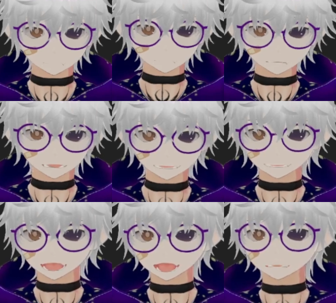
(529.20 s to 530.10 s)

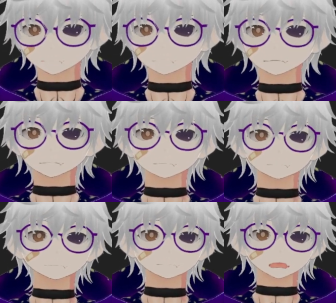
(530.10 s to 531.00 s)
Yeah.
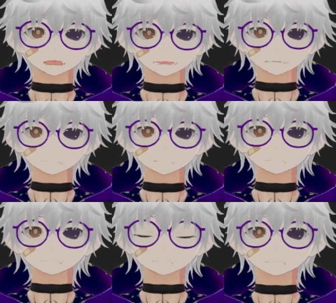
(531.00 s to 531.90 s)
Join.
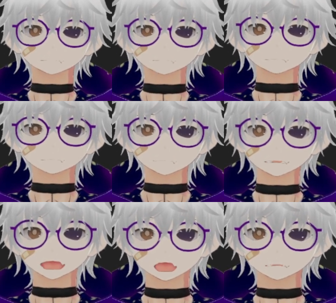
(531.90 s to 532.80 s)
Do it now.
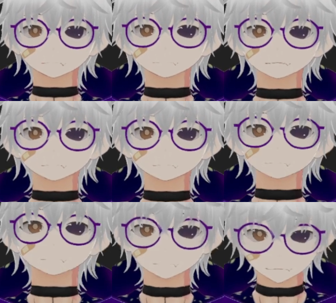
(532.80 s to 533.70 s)

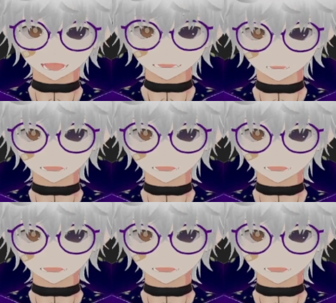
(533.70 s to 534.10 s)
I'll find you.